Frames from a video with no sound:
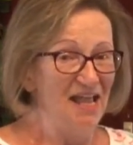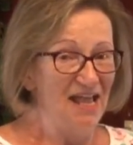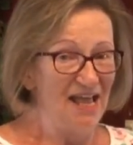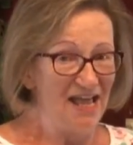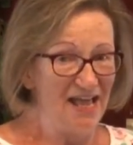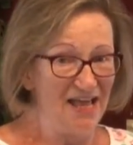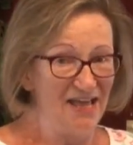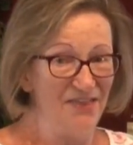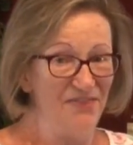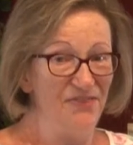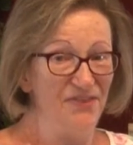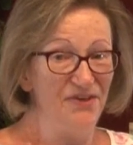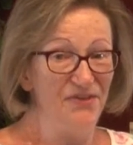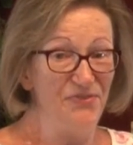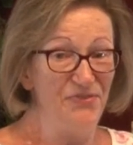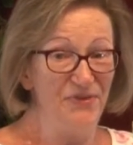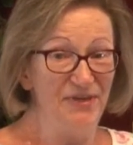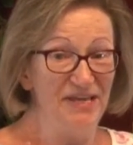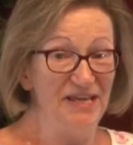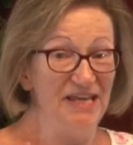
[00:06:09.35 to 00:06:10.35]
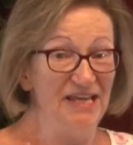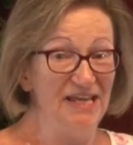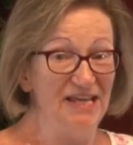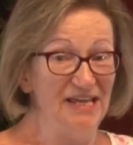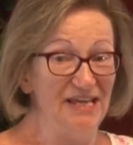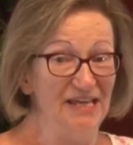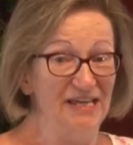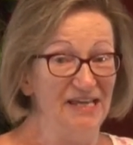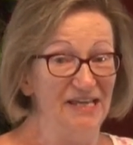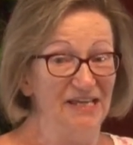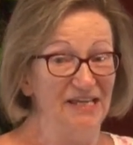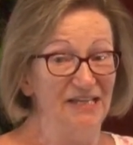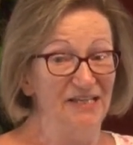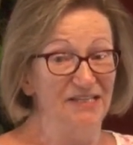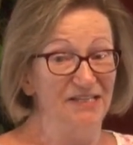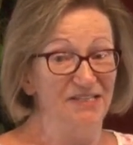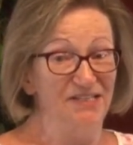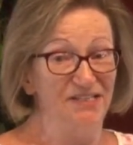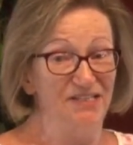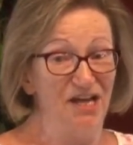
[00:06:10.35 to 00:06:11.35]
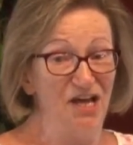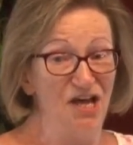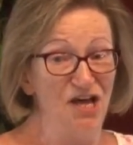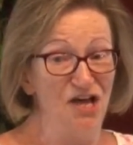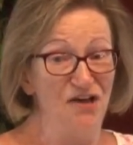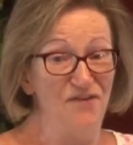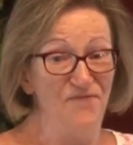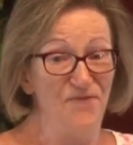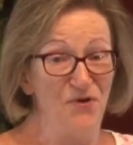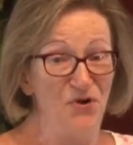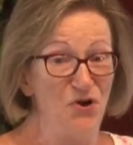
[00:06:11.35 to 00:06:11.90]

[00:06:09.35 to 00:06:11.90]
and the things of